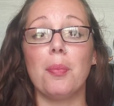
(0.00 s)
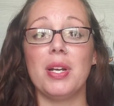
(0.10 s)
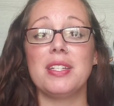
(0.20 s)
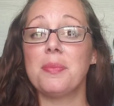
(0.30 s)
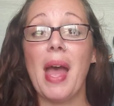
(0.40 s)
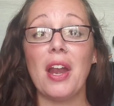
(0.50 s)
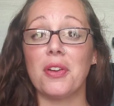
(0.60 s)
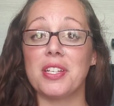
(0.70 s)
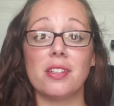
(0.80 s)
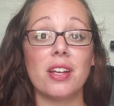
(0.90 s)
but it doesn't matter
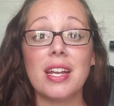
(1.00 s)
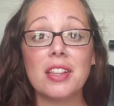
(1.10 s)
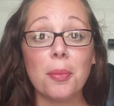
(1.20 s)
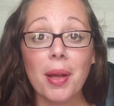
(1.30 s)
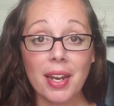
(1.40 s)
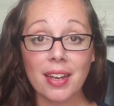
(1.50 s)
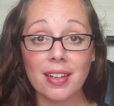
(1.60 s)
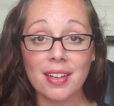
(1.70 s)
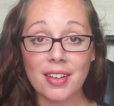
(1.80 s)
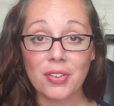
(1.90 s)
because they're going to get their money.
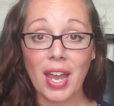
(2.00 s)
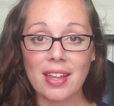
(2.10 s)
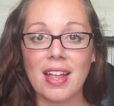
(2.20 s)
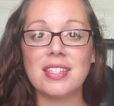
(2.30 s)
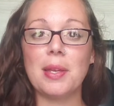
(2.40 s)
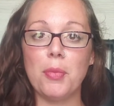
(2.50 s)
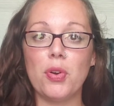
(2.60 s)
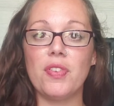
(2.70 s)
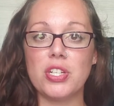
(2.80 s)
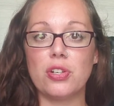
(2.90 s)
Okay, that's a
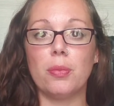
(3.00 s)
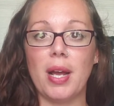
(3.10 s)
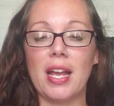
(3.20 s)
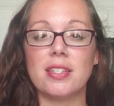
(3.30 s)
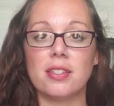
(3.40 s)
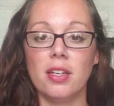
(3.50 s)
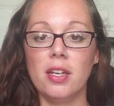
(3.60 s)
motivational bias.